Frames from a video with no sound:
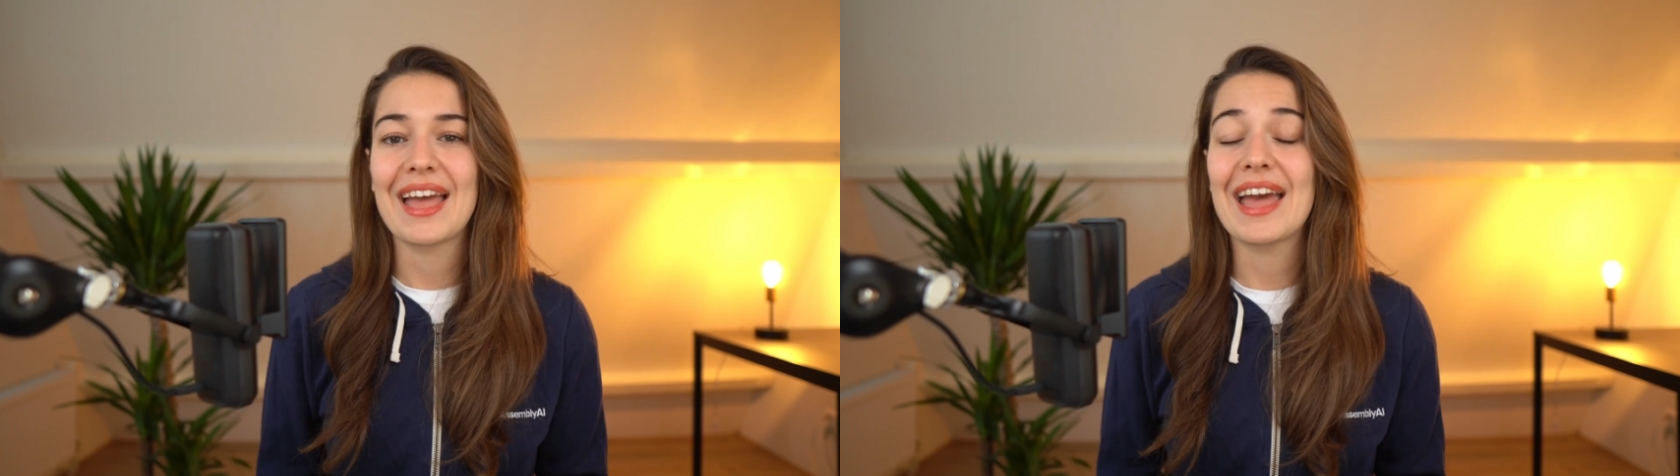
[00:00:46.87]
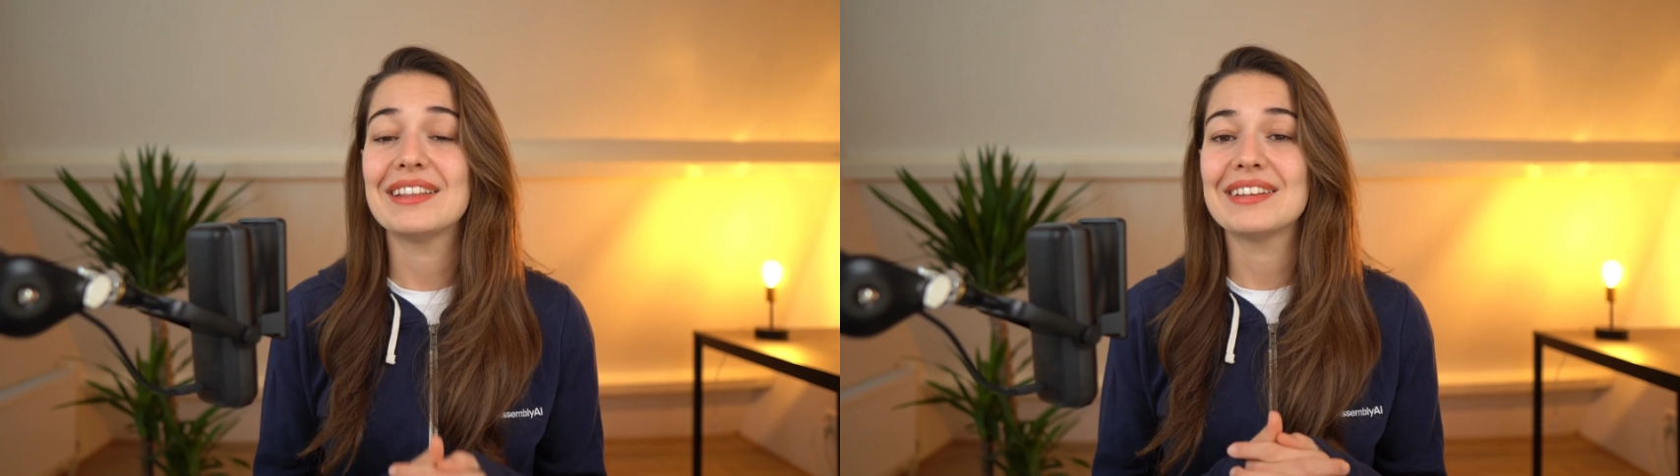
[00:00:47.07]

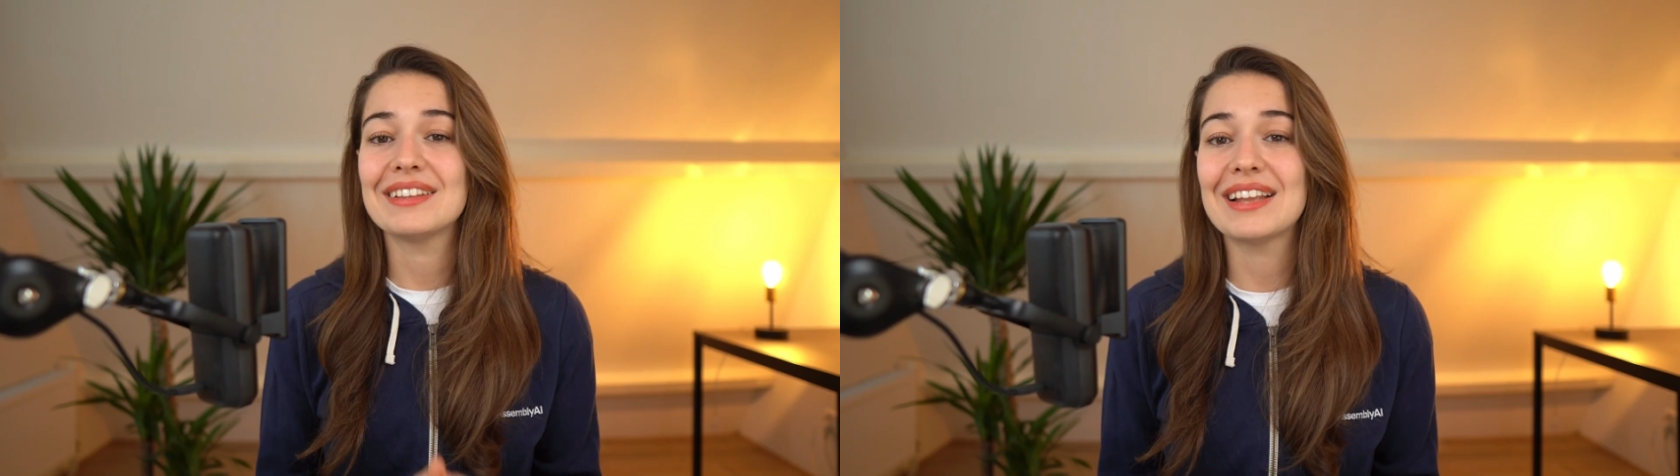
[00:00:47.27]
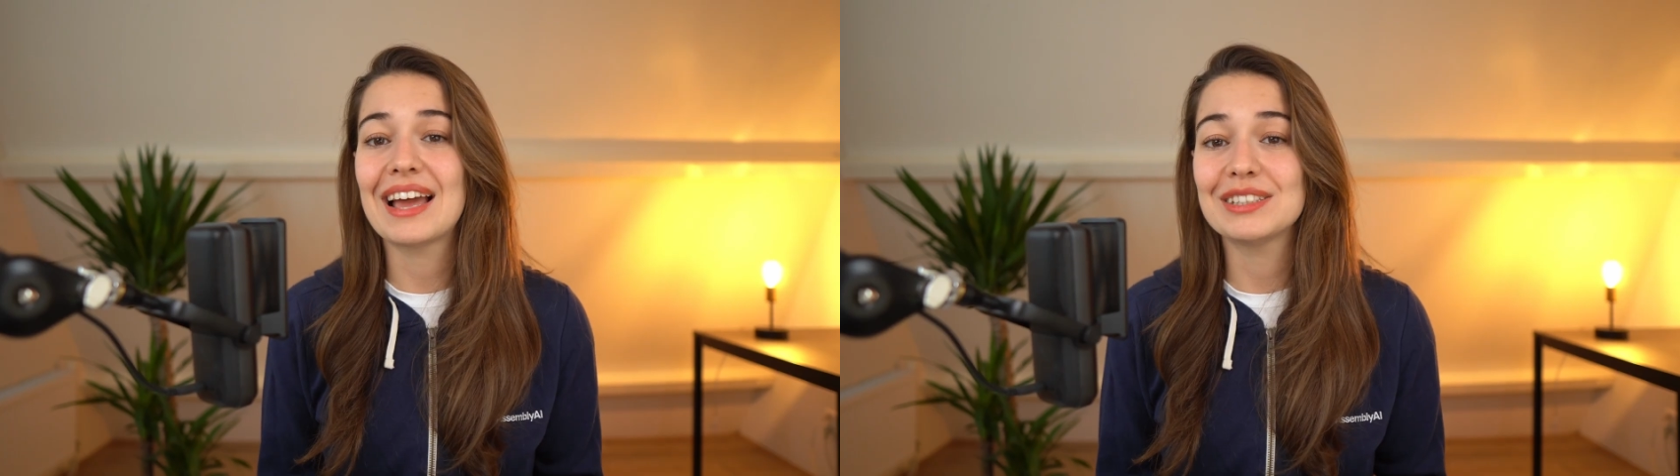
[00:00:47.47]
And the
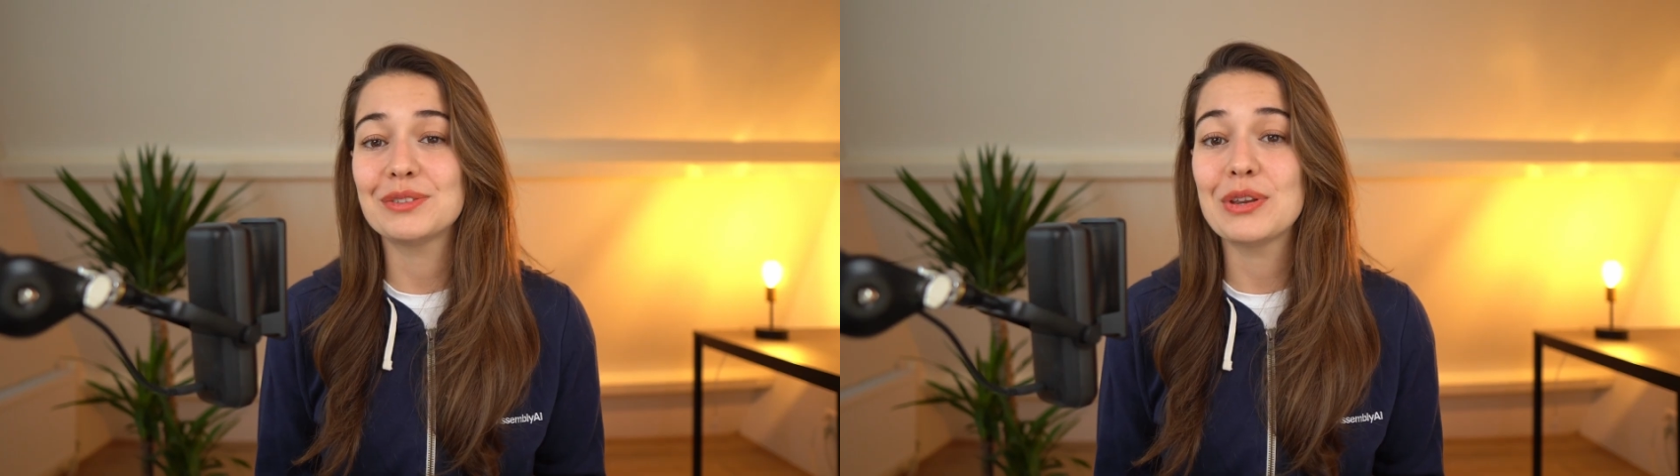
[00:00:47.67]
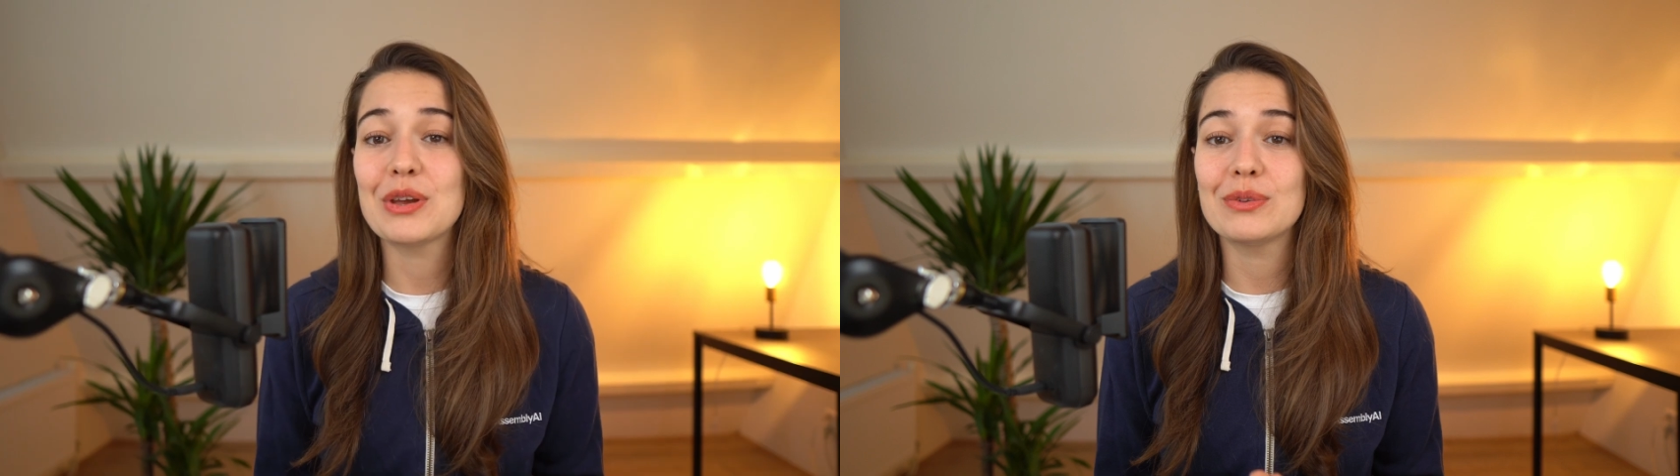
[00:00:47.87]

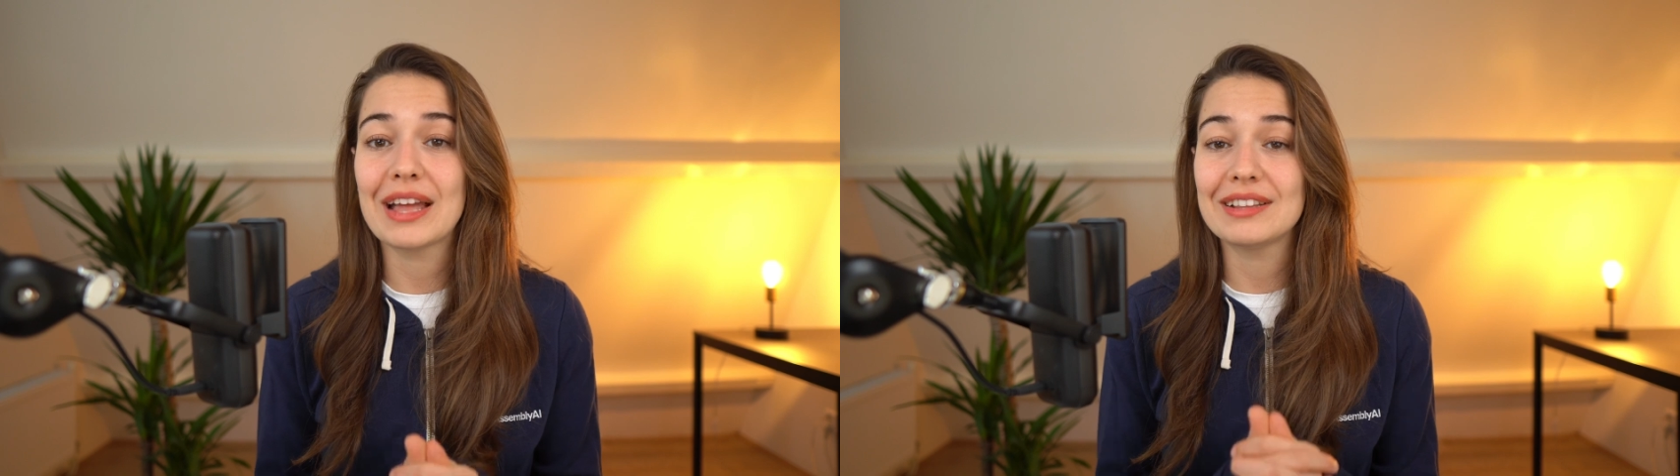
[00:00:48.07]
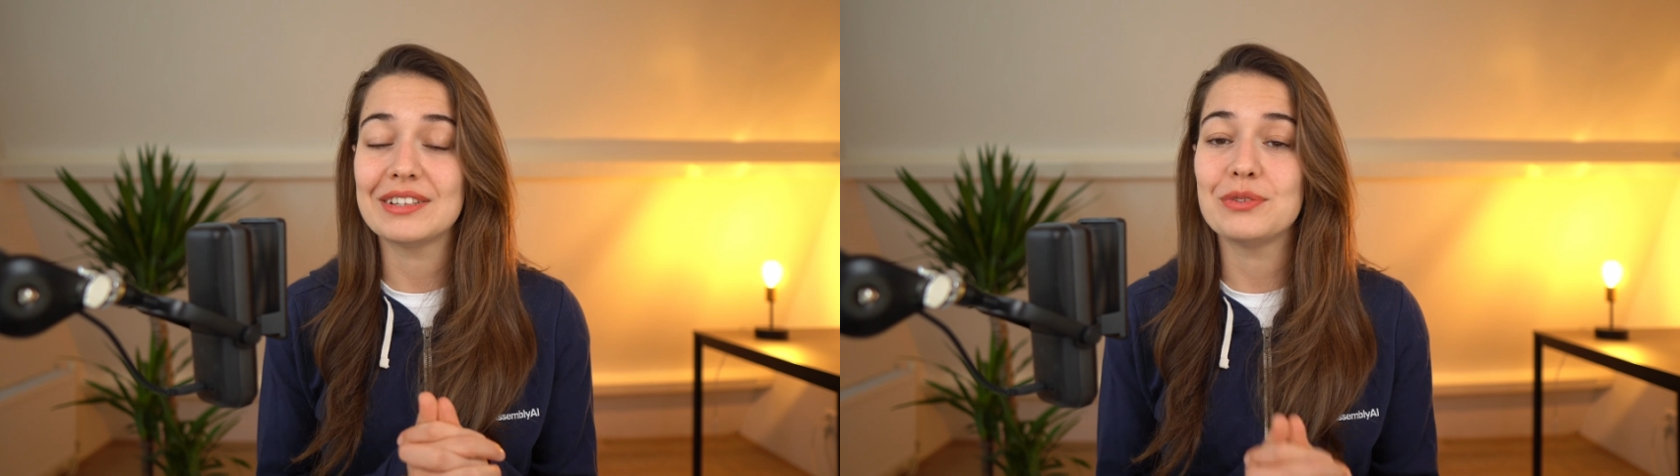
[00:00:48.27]
last video
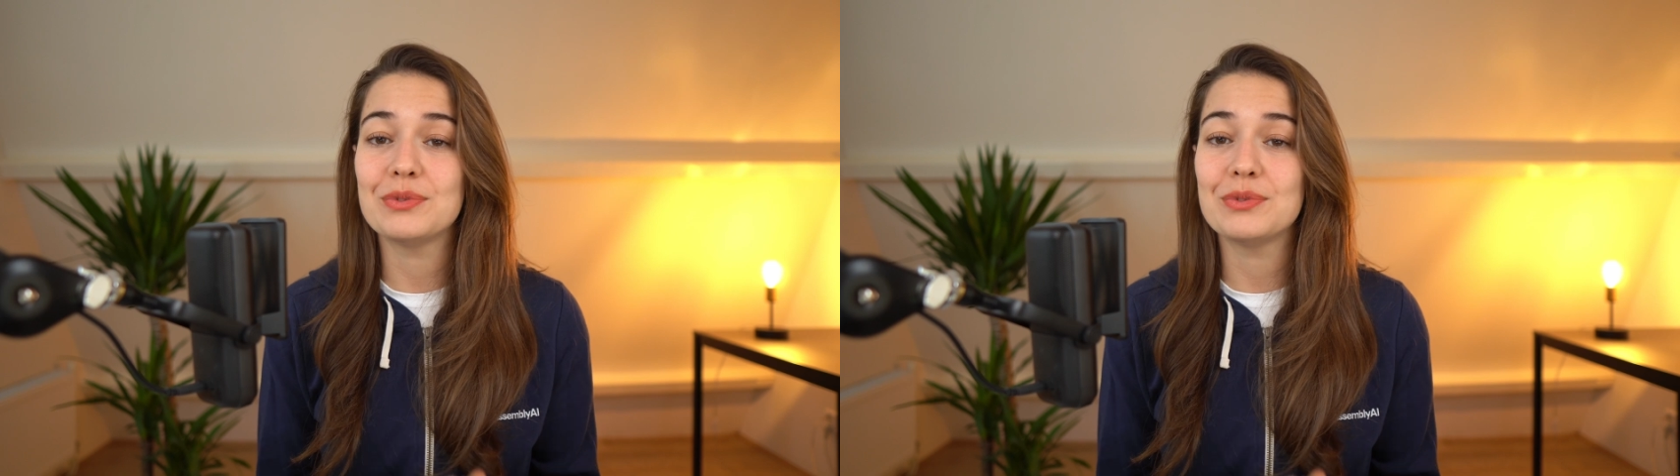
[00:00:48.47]
that did